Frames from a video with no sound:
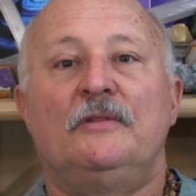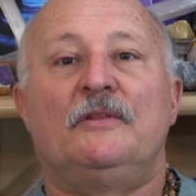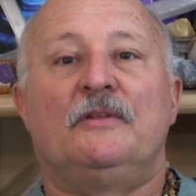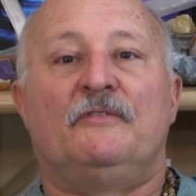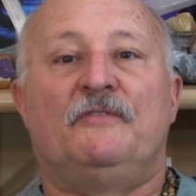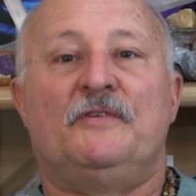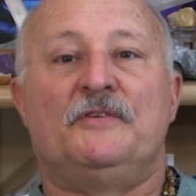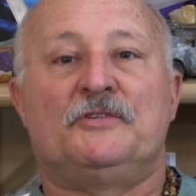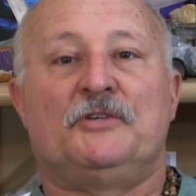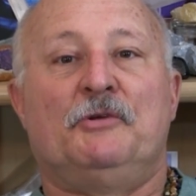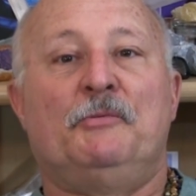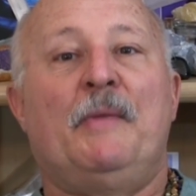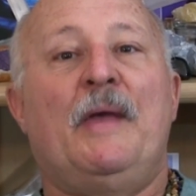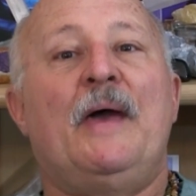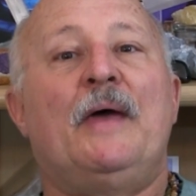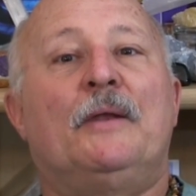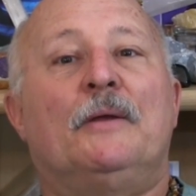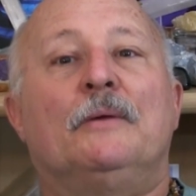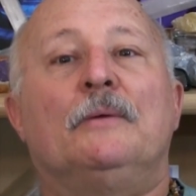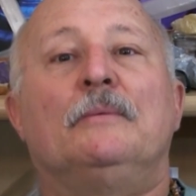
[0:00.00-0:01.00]
the physical
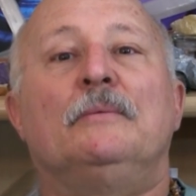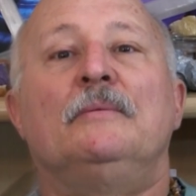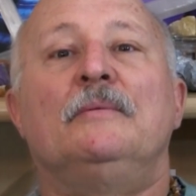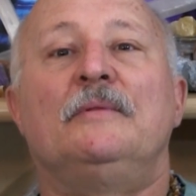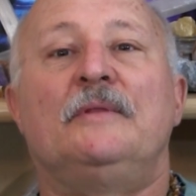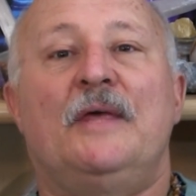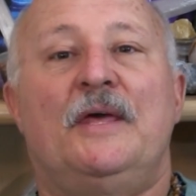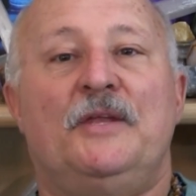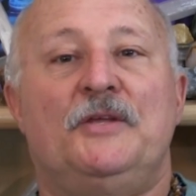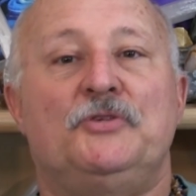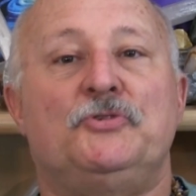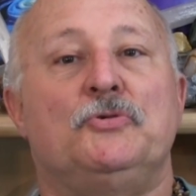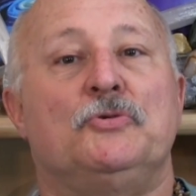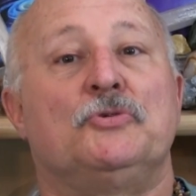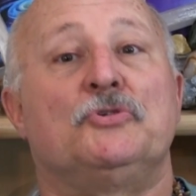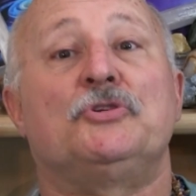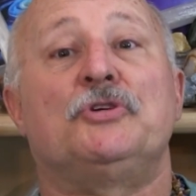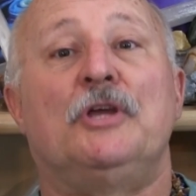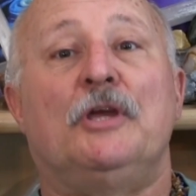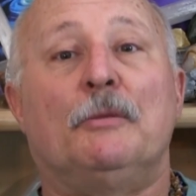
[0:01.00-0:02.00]
matter that is
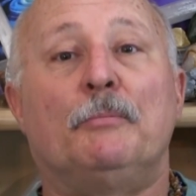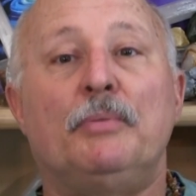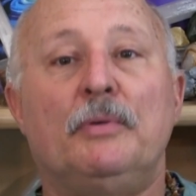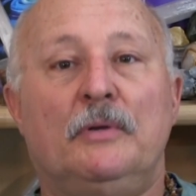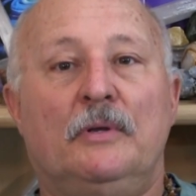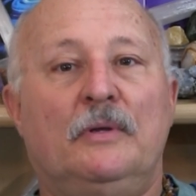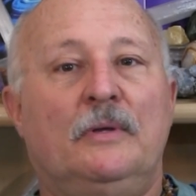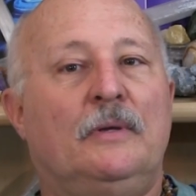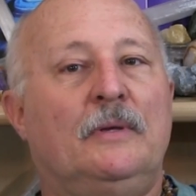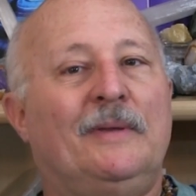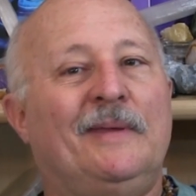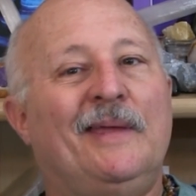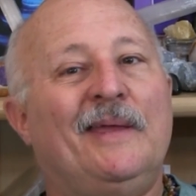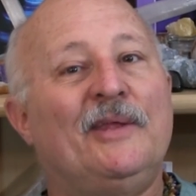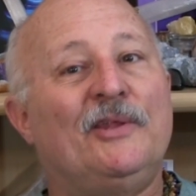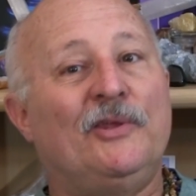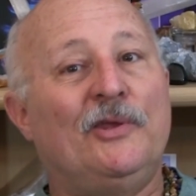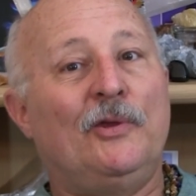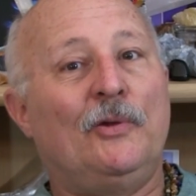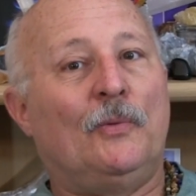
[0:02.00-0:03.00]
your ship
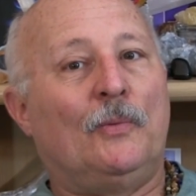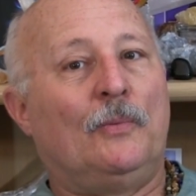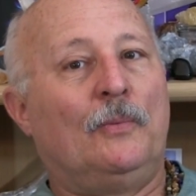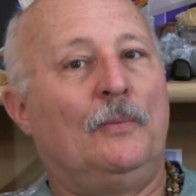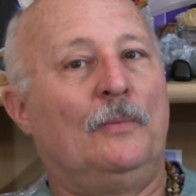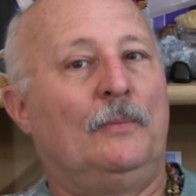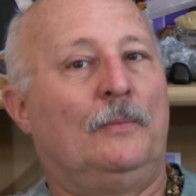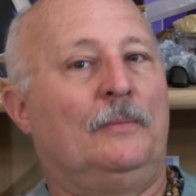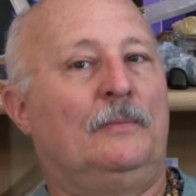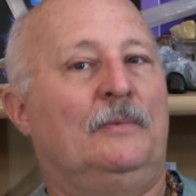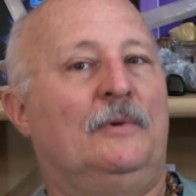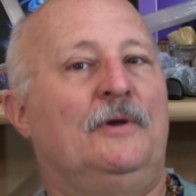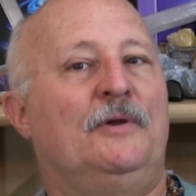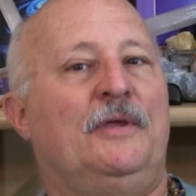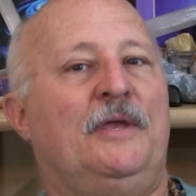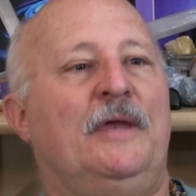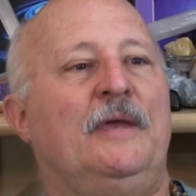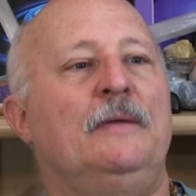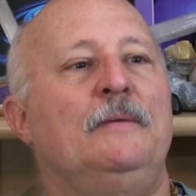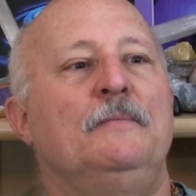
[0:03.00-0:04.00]
and you.
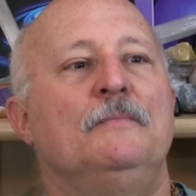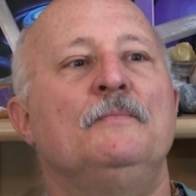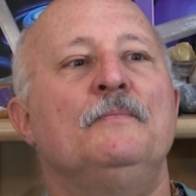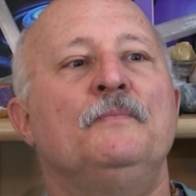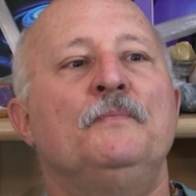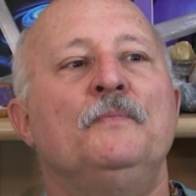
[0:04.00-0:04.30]
Okay?